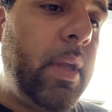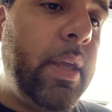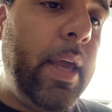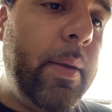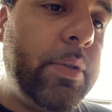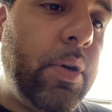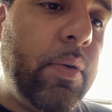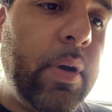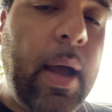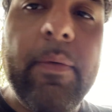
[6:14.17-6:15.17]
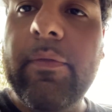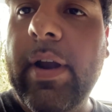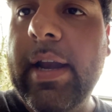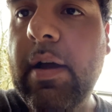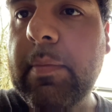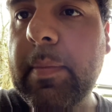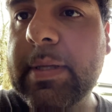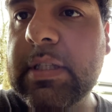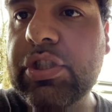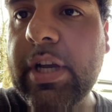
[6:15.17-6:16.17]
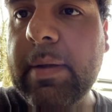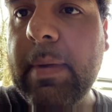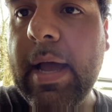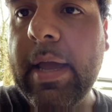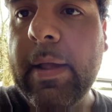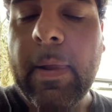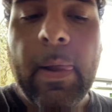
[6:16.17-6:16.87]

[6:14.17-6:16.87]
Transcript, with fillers: yeah so right now i'm about to check my